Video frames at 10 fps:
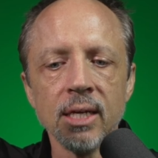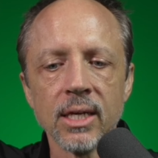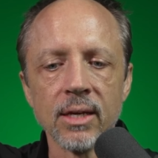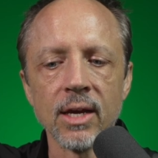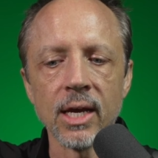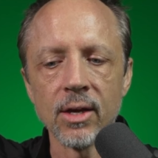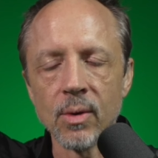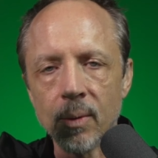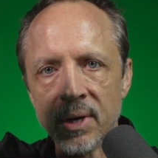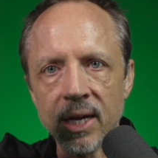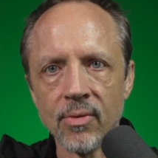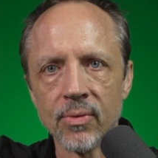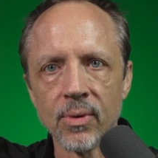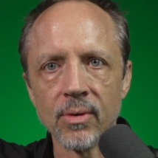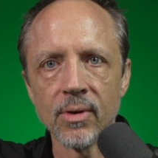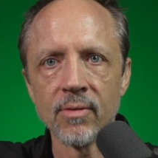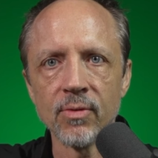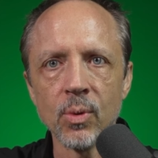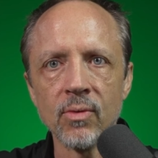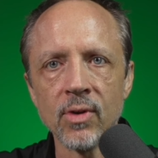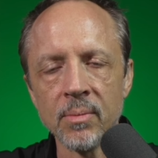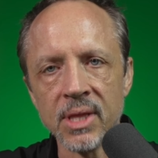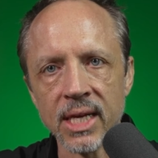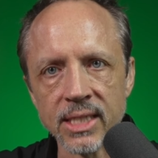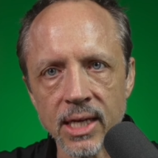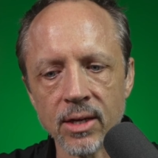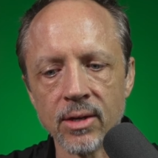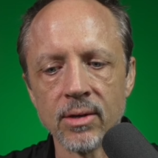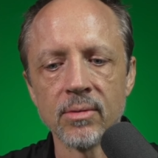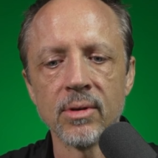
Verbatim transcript: you got to go up and down through a few of them and that's how your